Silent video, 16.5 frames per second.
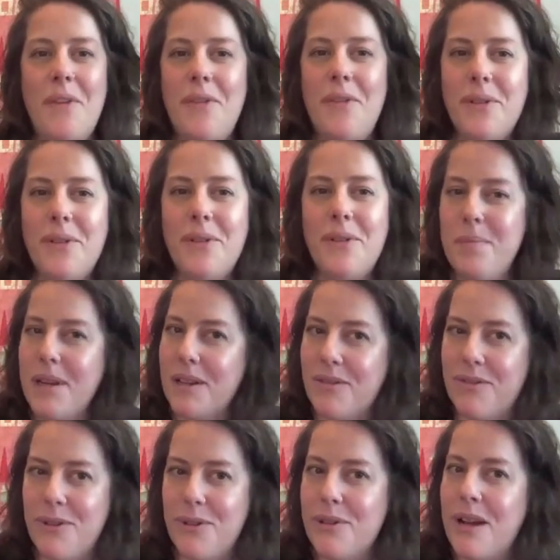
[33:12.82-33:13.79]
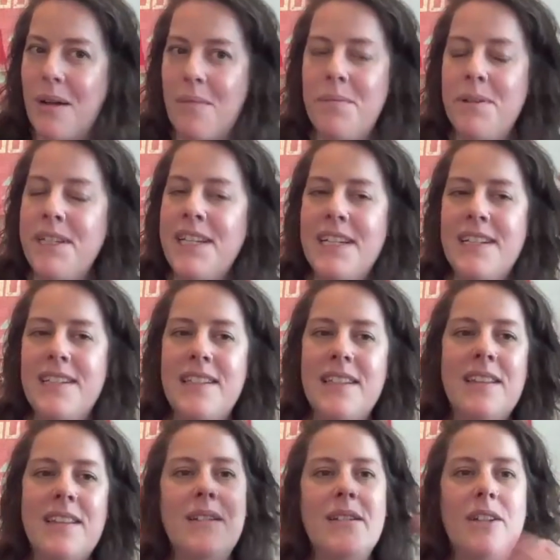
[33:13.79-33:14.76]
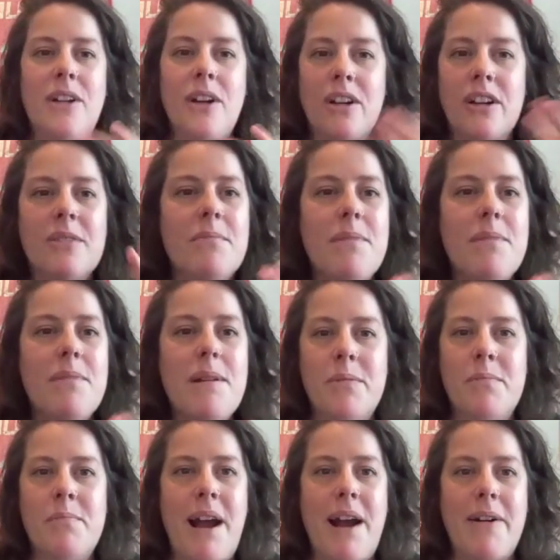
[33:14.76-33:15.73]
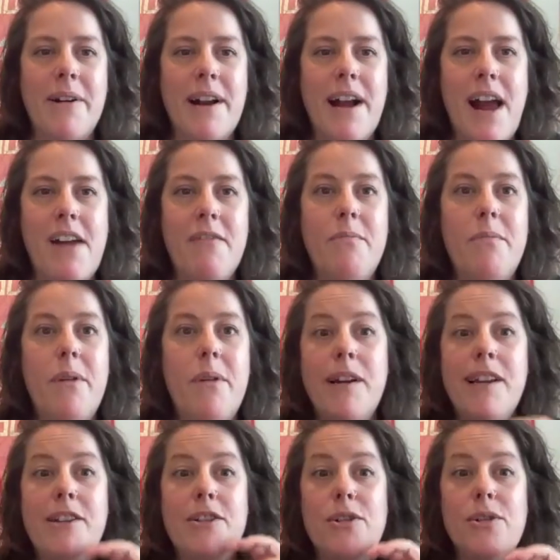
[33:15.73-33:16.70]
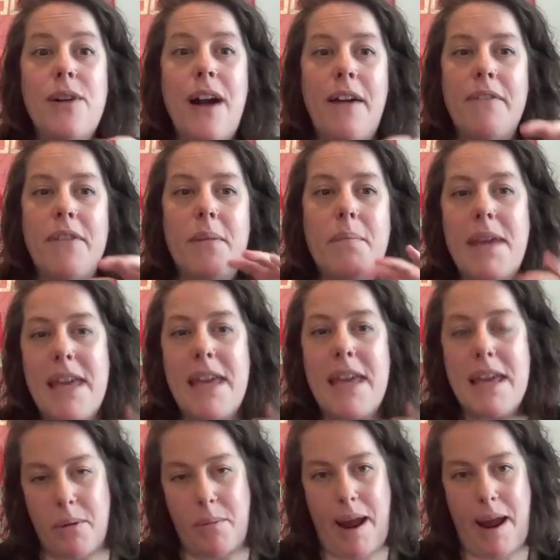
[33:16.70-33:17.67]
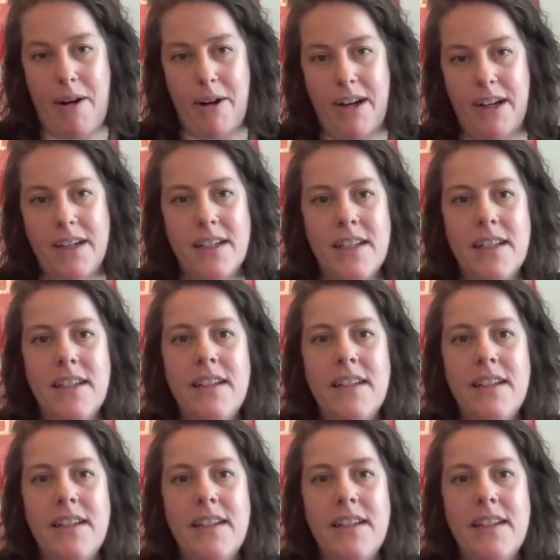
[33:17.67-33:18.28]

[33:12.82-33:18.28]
that those big food companies and the current people in power have, but we do have the people power.